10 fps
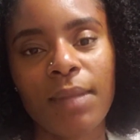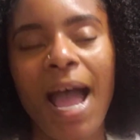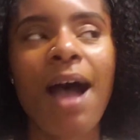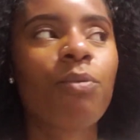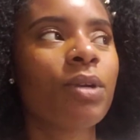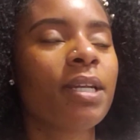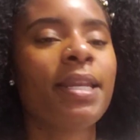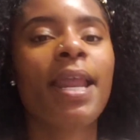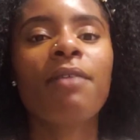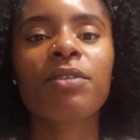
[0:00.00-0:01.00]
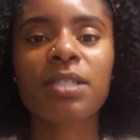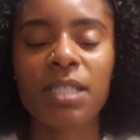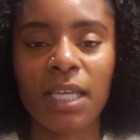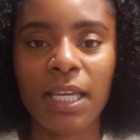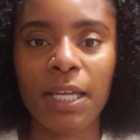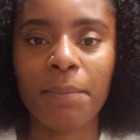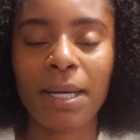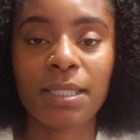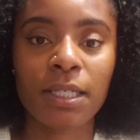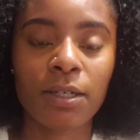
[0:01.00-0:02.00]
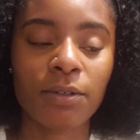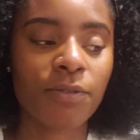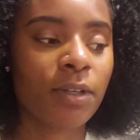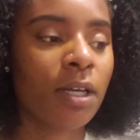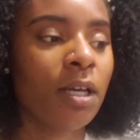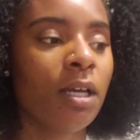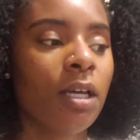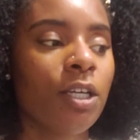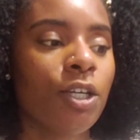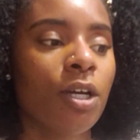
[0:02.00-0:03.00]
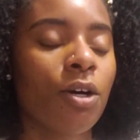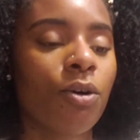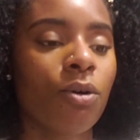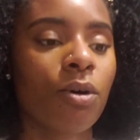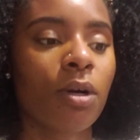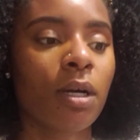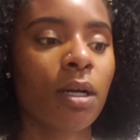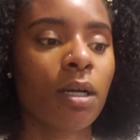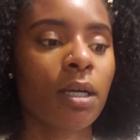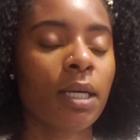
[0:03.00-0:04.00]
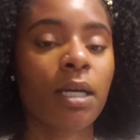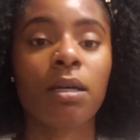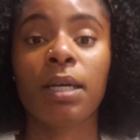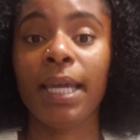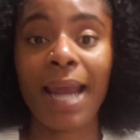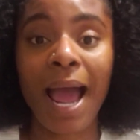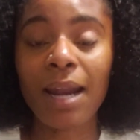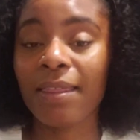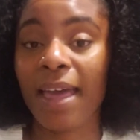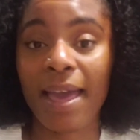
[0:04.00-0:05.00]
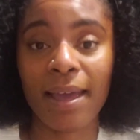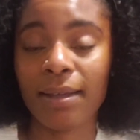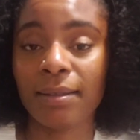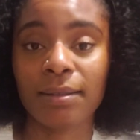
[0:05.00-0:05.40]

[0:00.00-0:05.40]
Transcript: I would have never seen myself, get out of that.